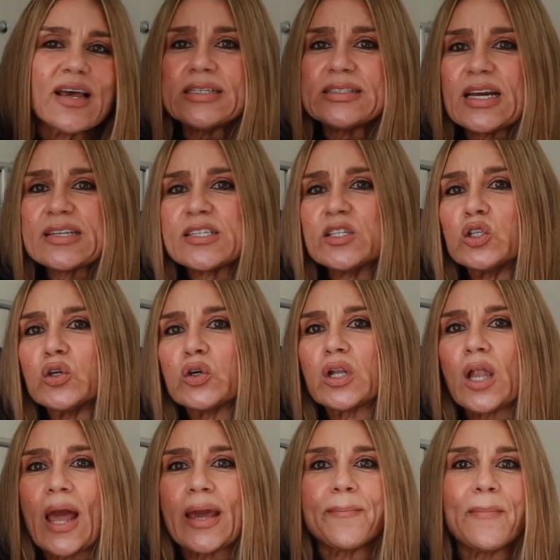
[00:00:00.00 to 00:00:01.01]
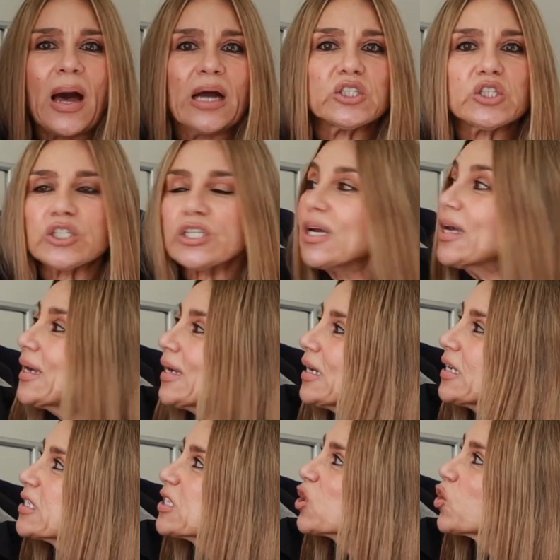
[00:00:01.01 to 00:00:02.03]
it doesn't look like much.
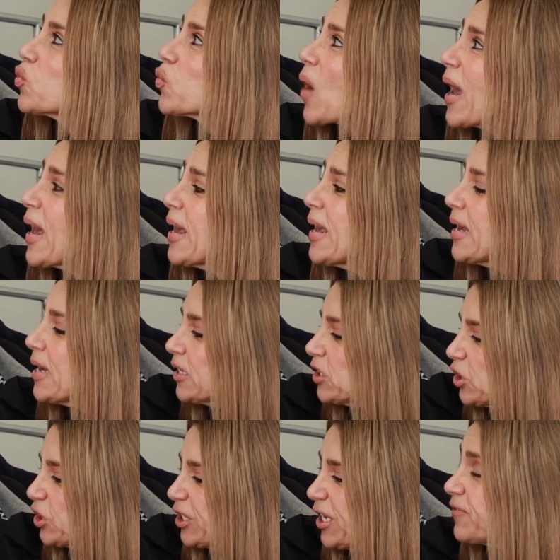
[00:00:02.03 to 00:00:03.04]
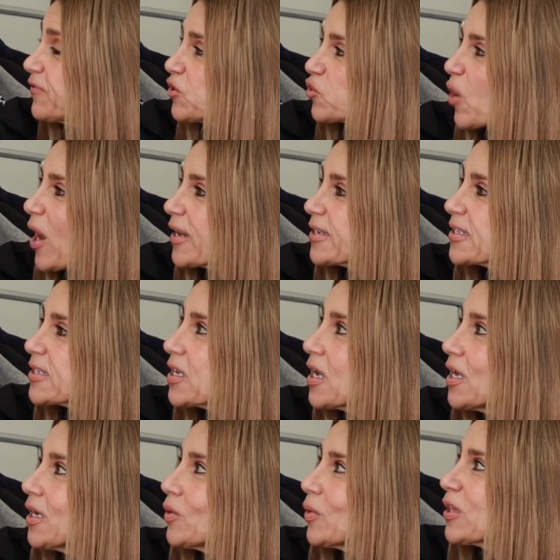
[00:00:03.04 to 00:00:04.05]
It's a grey shift dress
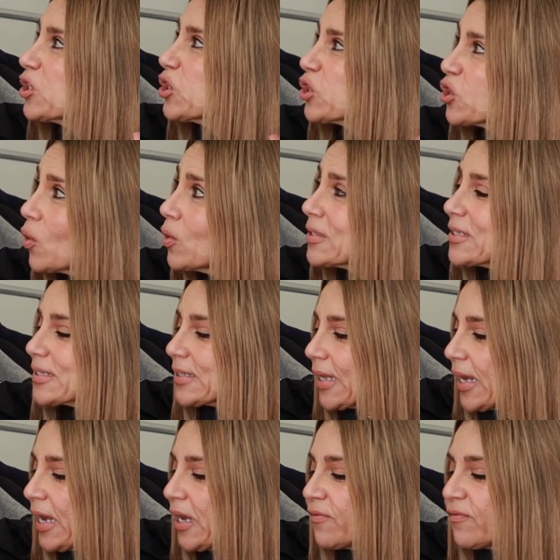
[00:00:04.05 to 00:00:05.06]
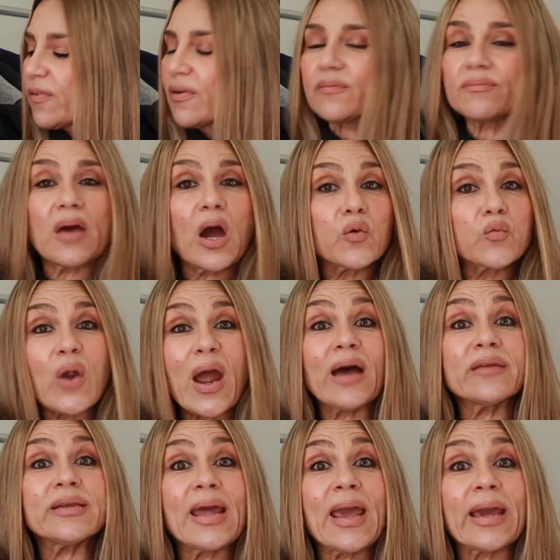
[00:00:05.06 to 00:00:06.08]
with a short sleeve, a
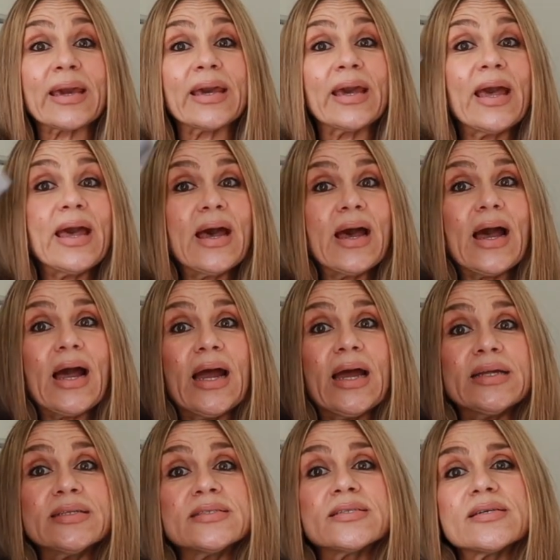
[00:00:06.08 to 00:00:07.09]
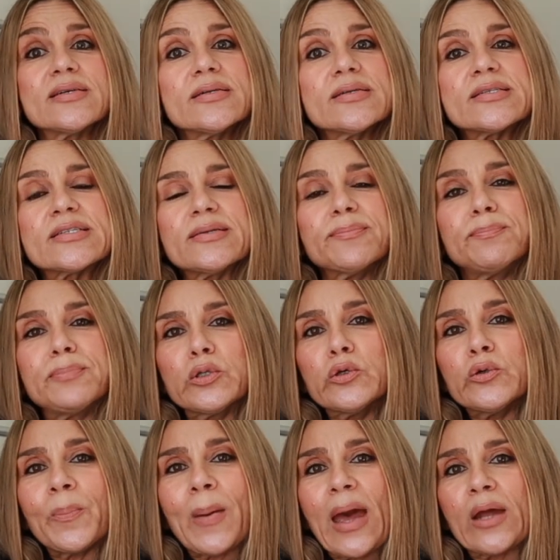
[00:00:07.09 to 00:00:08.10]
round neck, and some
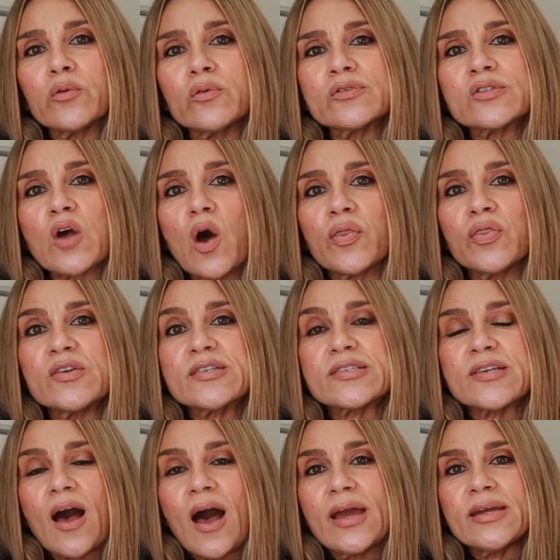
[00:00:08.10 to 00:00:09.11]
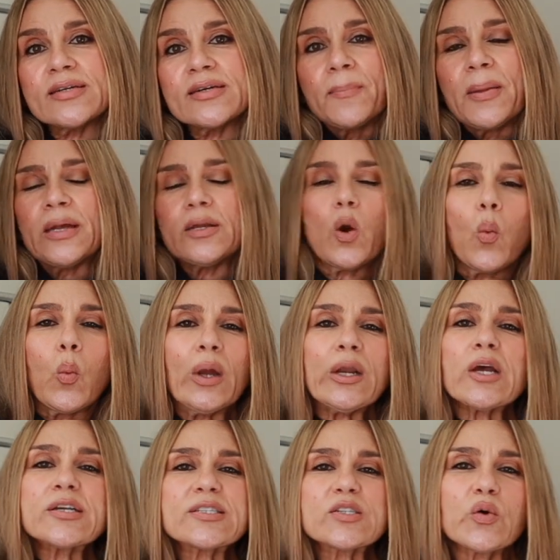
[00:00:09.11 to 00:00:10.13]
blue panels on the side. But when
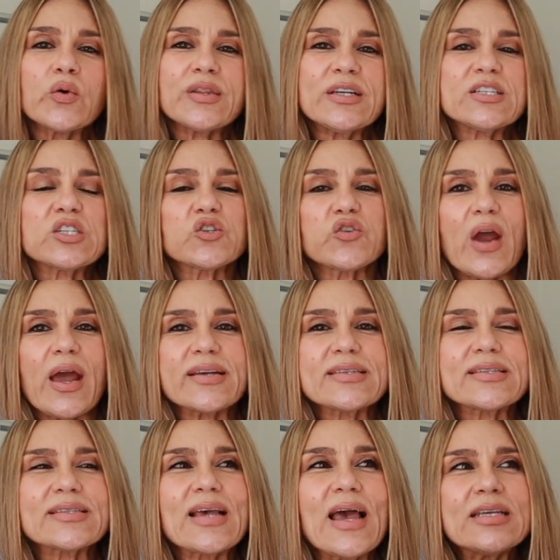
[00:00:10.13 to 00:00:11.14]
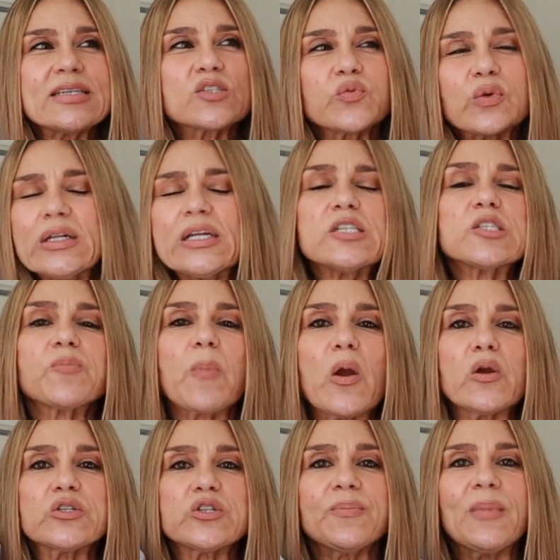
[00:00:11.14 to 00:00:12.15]
I saw this dress, this really
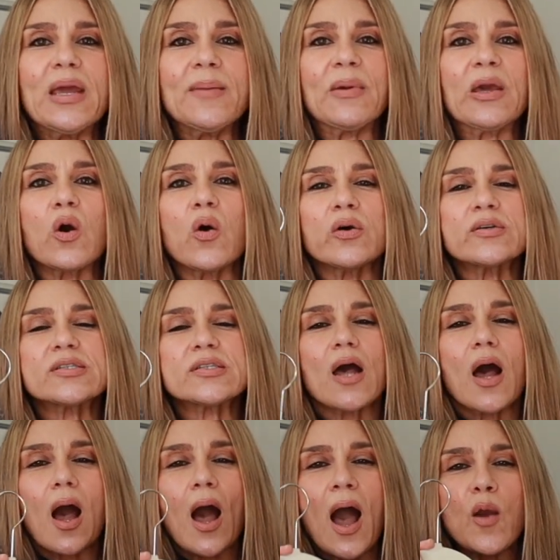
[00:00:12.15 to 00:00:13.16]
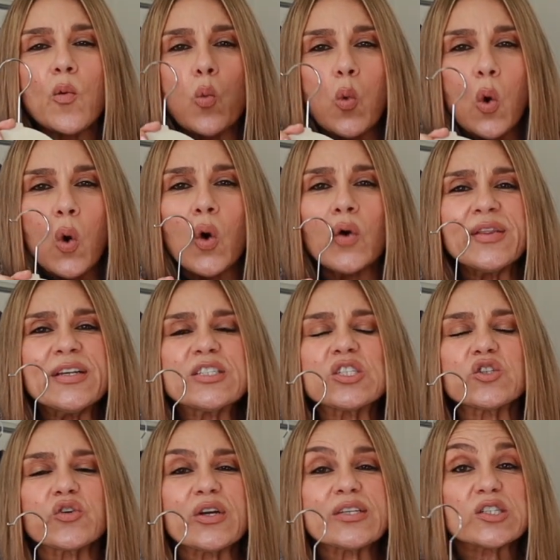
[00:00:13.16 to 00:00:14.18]
spoke to me because I wore this
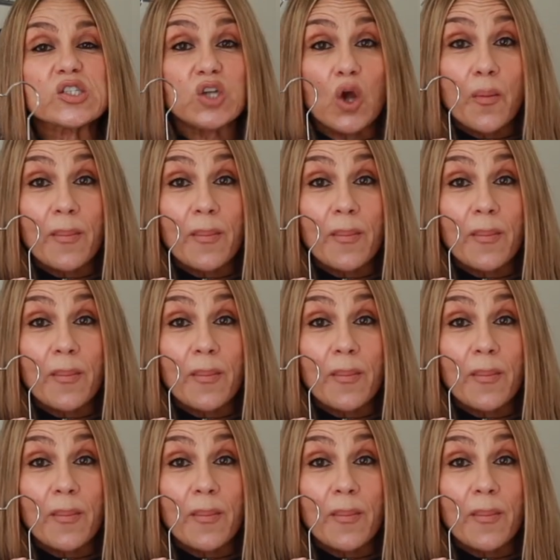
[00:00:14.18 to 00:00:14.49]
dress so